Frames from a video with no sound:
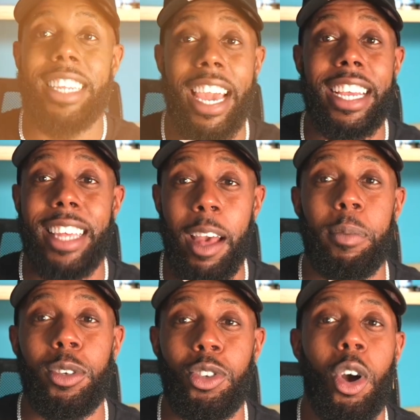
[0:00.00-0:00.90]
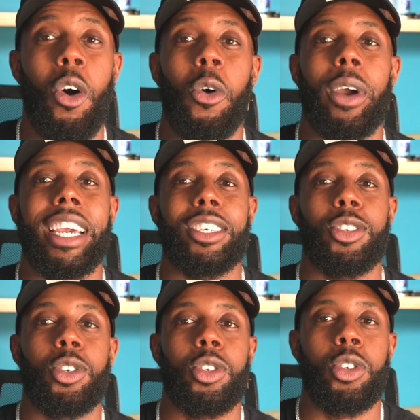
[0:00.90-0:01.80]
today's episode
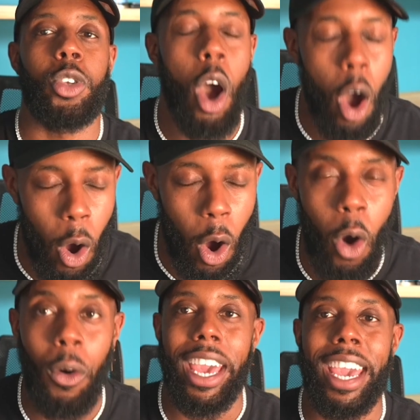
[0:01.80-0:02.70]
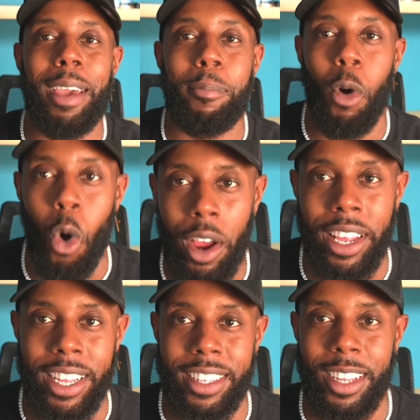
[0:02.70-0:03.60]
is so
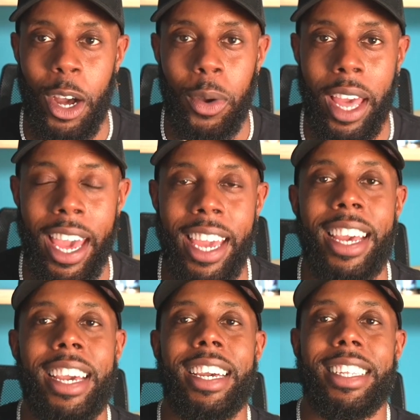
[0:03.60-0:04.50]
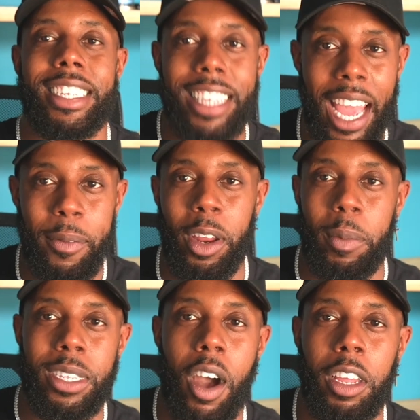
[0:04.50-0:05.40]
important, okay? Today we're
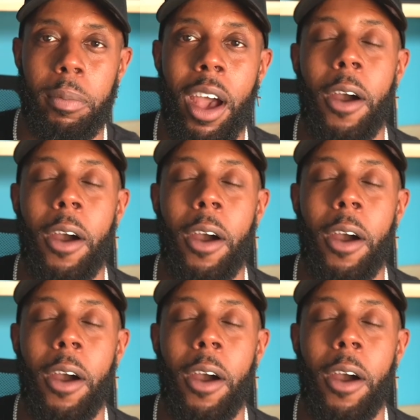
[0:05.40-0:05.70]
gonna be talking